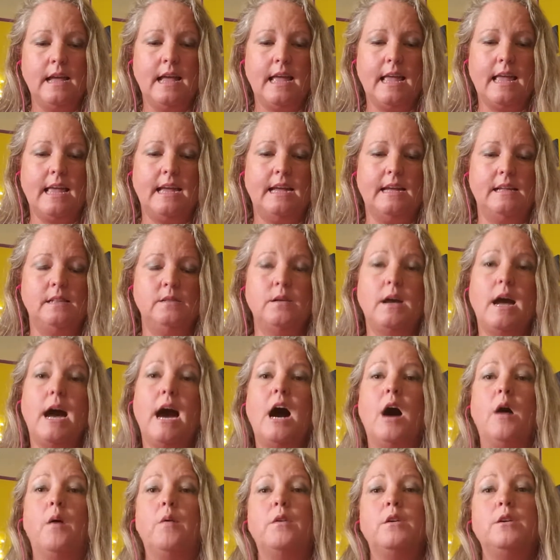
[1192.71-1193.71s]
and
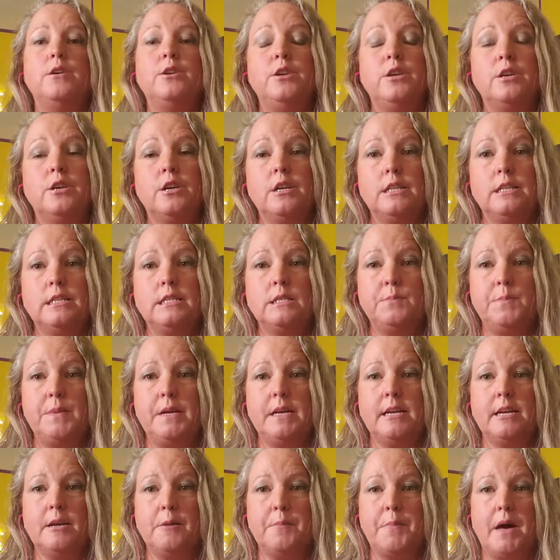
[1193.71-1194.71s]
how are you going to
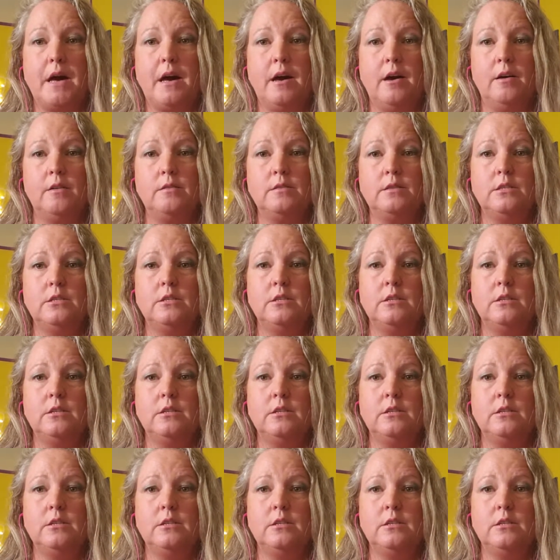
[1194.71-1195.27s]
speak about